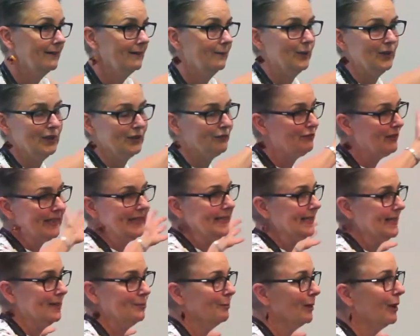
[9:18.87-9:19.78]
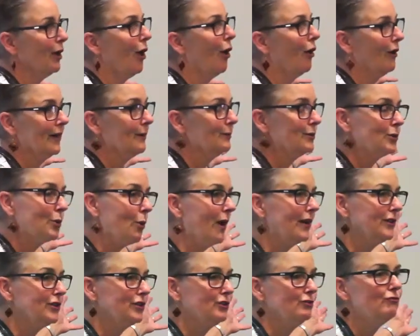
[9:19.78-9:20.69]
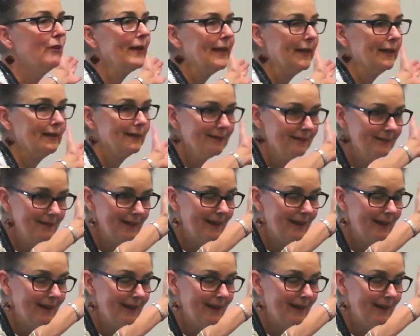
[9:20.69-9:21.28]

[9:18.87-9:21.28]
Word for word: which really didn't belong. It was quite surreal.